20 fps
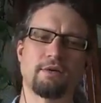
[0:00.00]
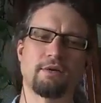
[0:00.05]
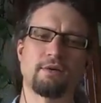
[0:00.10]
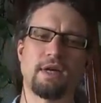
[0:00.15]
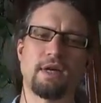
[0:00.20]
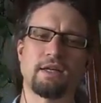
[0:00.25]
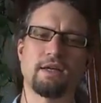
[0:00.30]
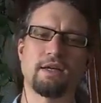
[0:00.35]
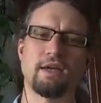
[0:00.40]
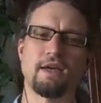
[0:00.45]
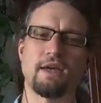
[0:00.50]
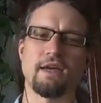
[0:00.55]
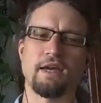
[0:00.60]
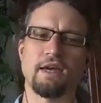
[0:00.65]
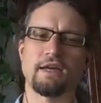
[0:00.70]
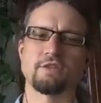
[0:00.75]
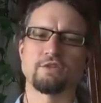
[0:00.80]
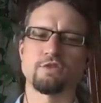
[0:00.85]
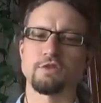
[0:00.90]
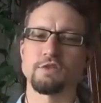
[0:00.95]
right?
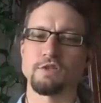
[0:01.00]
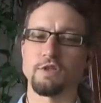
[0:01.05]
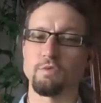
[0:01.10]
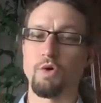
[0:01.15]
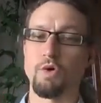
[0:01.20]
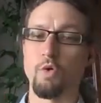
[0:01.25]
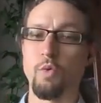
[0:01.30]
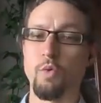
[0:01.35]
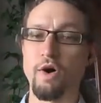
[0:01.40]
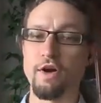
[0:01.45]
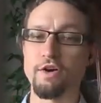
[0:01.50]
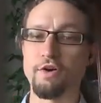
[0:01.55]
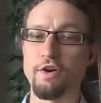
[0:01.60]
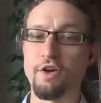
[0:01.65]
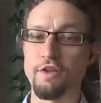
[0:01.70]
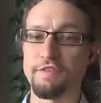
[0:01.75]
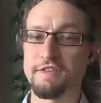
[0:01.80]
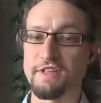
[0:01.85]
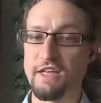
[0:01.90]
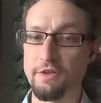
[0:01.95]
And so you say, well, what are
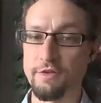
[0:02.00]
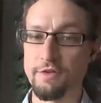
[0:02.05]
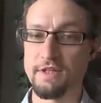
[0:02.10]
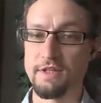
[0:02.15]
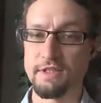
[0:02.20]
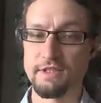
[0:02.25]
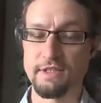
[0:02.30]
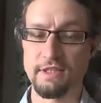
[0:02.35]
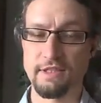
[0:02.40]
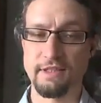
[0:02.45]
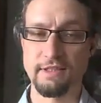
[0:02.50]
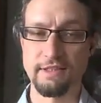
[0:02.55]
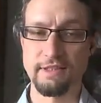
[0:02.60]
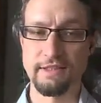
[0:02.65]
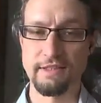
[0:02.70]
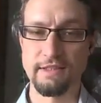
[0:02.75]
all of the other things that